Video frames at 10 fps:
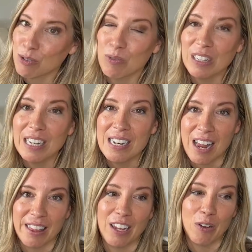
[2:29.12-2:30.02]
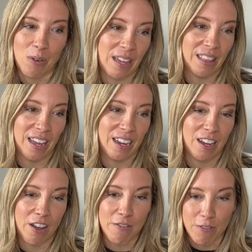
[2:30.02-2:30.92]
really nothing quite like
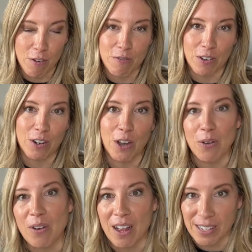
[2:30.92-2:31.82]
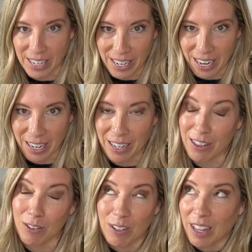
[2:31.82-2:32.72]
a faux fur coat on date night.
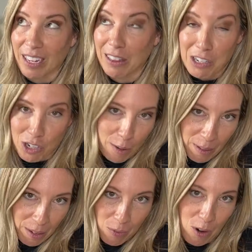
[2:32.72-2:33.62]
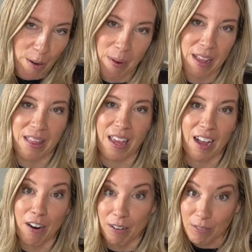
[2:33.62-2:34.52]
They're like legitimately warm and they
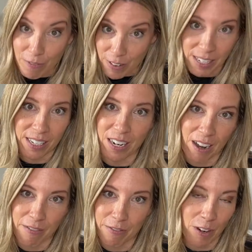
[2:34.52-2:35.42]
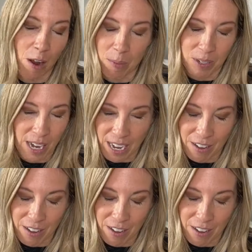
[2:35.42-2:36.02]
are fancy enough for almost any